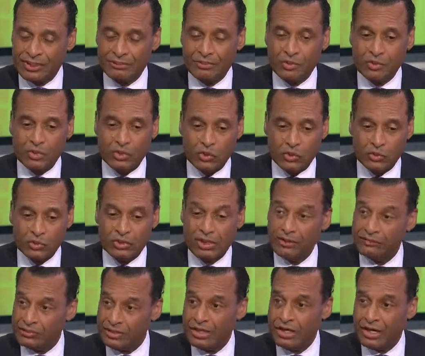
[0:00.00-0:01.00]
people who
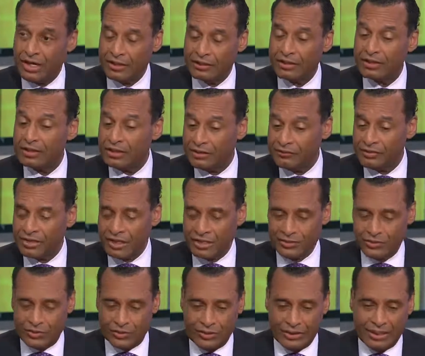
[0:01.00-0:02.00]
love God, love
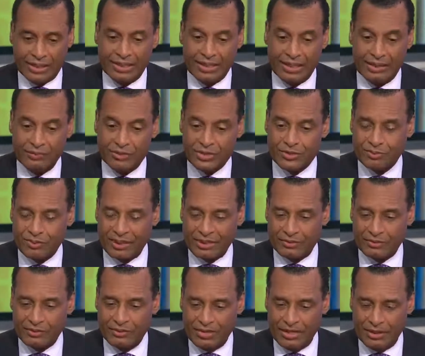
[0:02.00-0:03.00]
country, and I
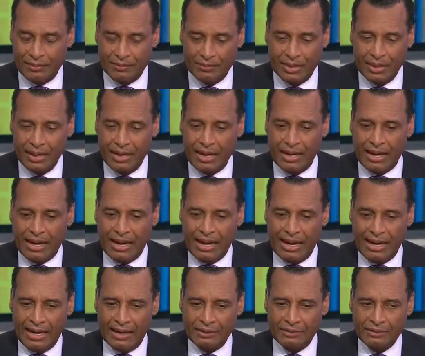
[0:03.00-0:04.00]
respect them.
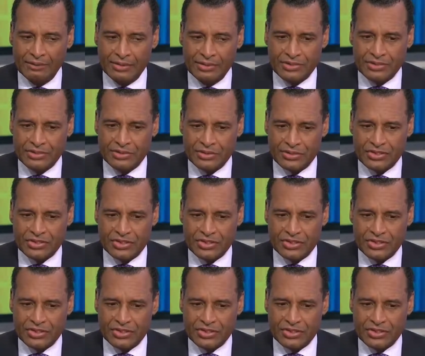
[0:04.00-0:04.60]
And this is a